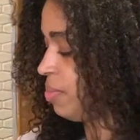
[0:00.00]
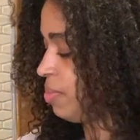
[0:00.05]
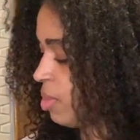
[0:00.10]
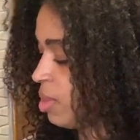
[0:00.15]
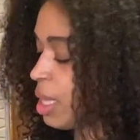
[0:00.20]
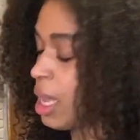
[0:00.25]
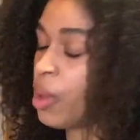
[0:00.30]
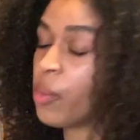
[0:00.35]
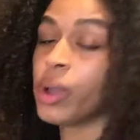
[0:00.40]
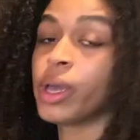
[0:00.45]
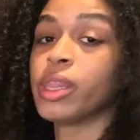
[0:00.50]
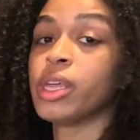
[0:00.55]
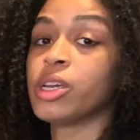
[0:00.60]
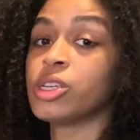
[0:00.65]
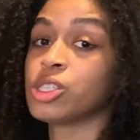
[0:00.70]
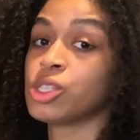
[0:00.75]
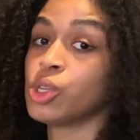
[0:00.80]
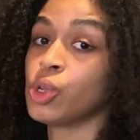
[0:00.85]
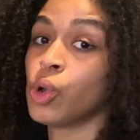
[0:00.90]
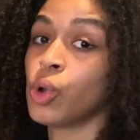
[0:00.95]
That way
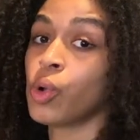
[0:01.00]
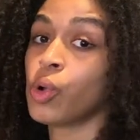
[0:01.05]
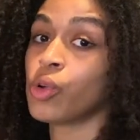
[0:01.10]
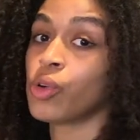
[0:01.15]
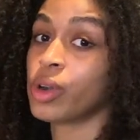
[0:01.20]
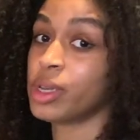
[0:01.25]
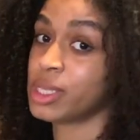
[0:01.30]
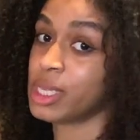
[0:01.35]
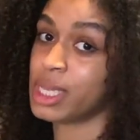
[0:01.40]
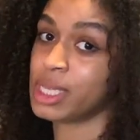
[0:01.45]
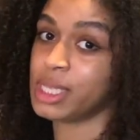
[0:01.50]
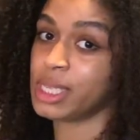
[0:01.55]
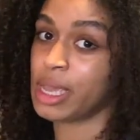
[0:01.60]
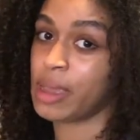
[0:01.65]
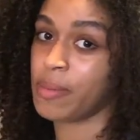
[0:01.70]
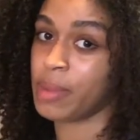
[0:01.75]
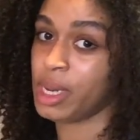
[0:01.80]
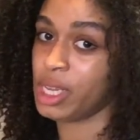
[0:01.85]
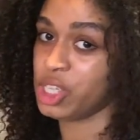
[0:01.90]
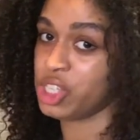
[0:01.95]
there's no
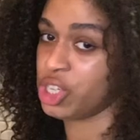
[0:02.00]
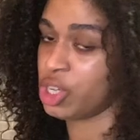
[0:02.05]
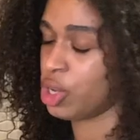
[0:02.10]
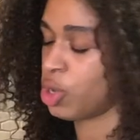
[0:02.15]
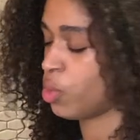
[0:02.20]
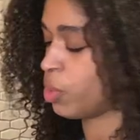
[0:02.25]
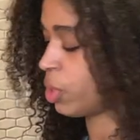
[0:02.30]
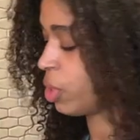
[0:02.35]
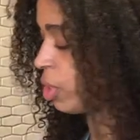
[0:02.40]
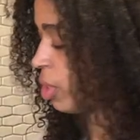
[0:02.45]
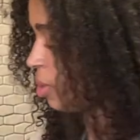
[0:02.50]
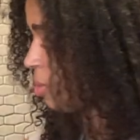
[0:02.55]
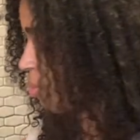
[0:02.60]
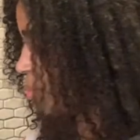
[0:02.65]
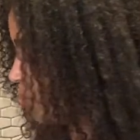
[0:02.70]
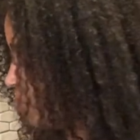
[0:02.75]
cross-contamination going on.